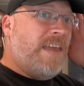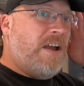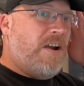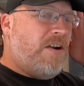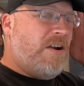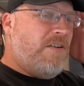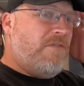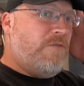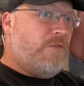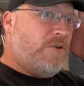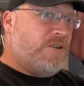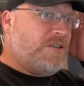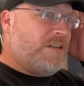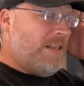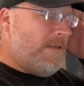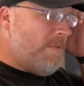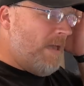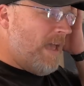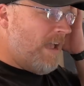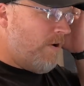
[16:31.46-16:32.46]
They are
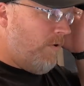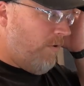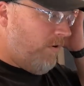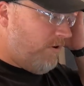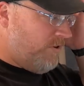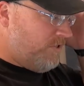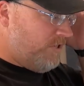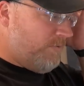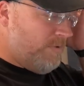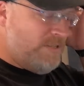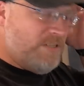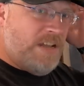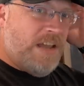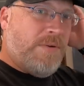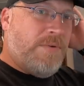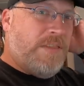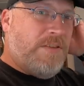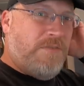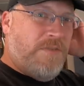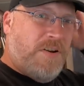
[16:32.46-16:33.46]
unfortunately backordered, so we're
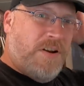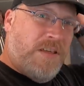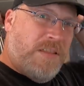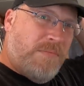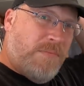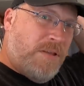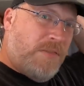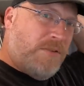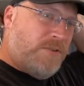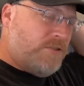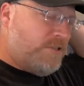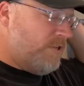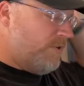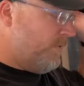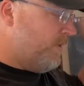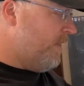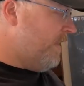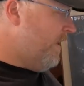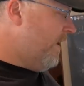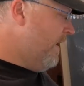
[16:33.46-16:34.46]
stuck with it for another month or
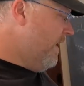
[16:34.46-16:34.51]
two.